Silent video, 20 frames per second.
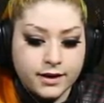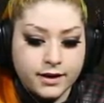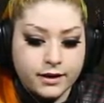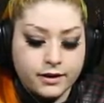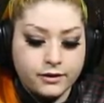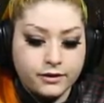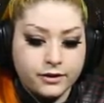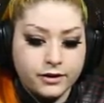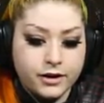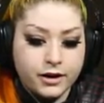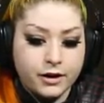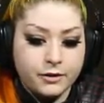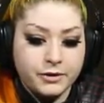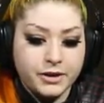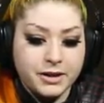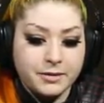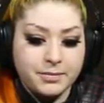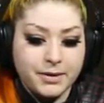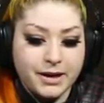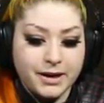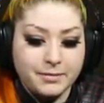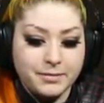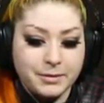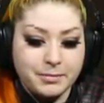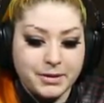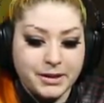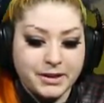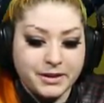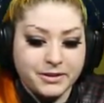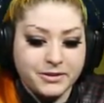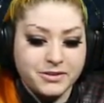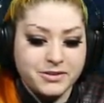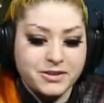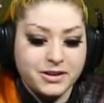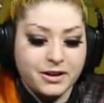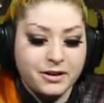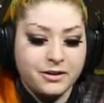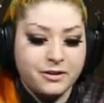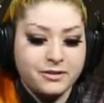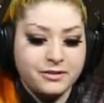so. Oh, we can pick up the pillows
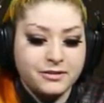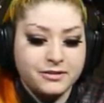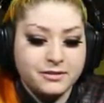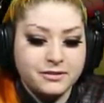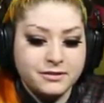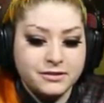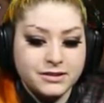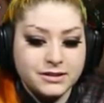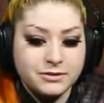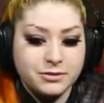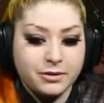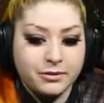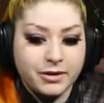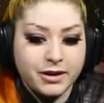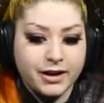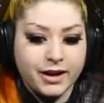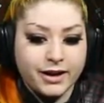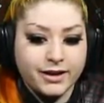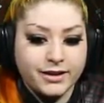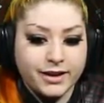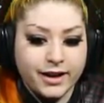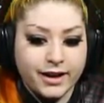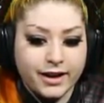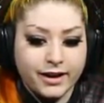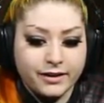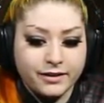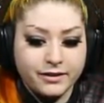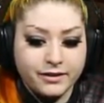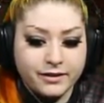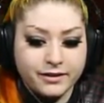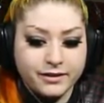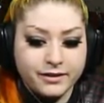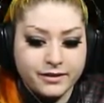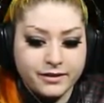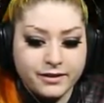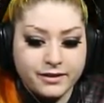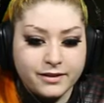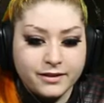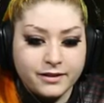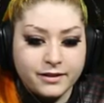too. That's where we're gonna hide the head.
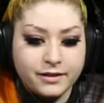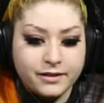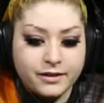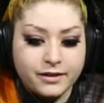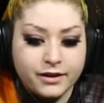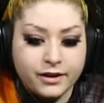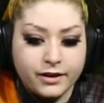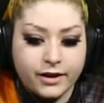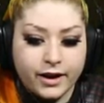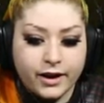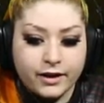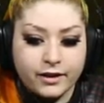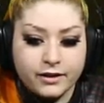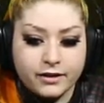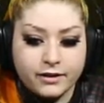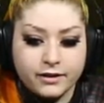Okay.